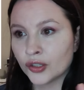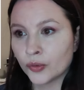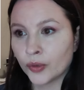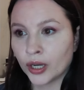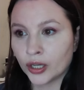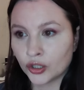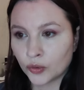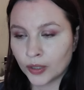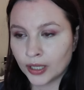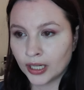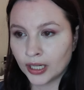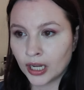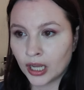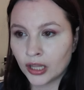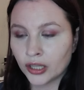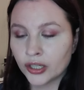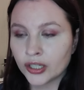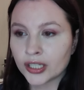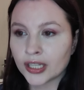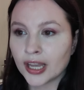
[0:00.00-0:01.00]
so we're at
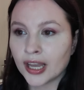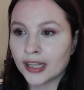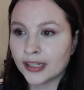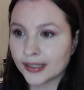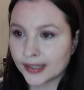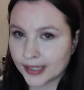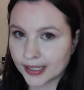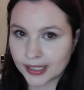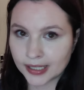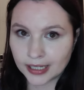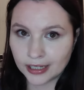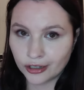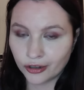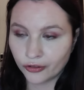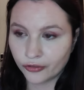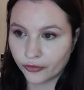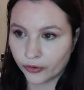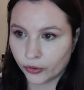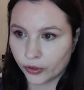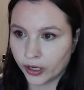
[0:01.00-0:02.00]
$20 and
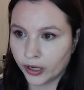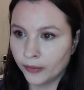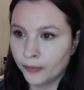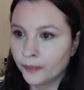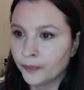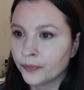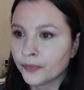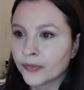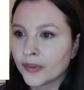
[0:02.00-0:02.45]
$16.04.